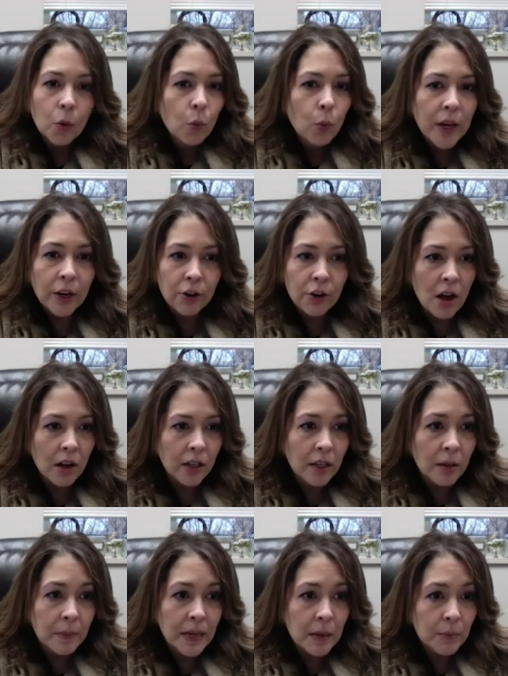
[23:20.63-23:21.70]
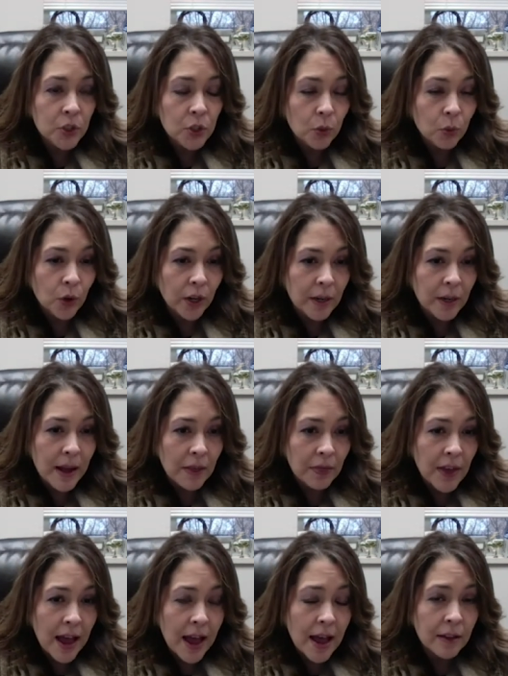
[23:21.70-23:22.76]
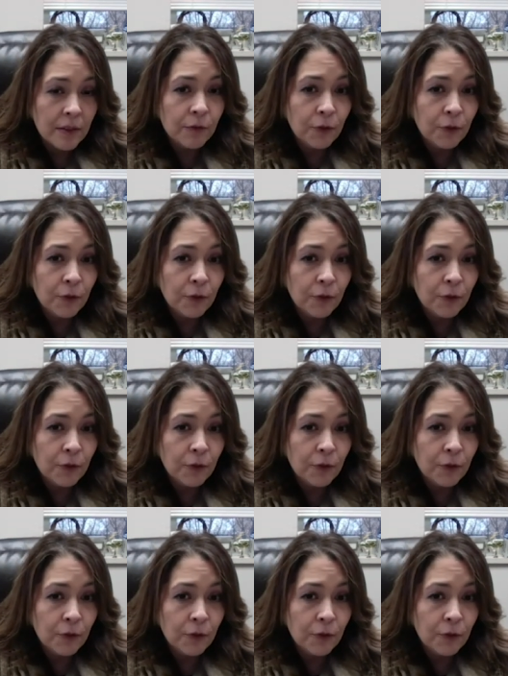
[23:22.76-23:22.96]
we are not going to be able to worry about that.